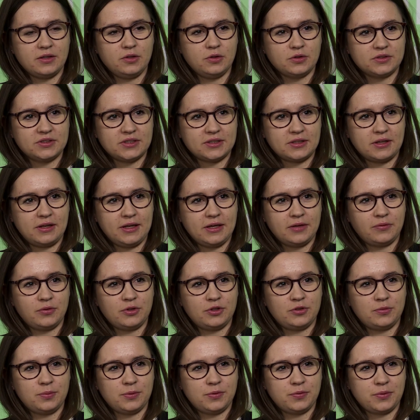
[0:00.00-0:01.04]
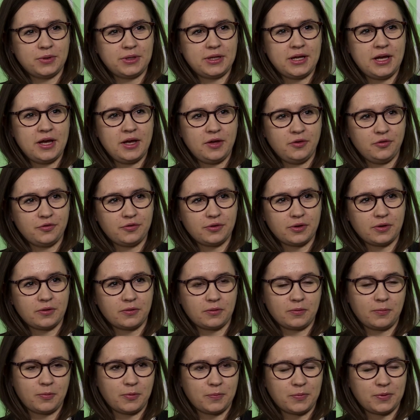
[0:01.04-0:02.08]
looks at the linkage between health,
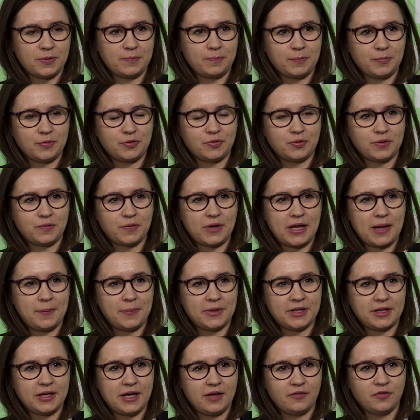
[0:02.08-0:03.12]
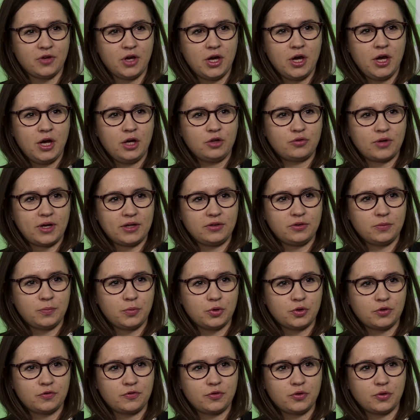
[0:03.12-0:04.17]
between climate and health, try to
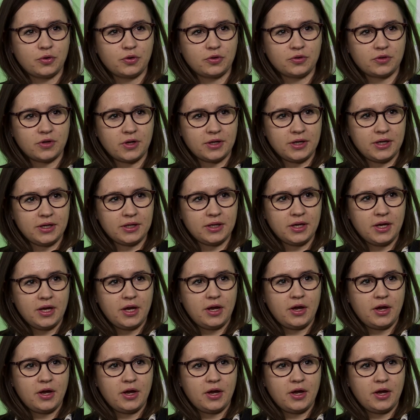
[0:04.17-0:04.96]
put focus on it.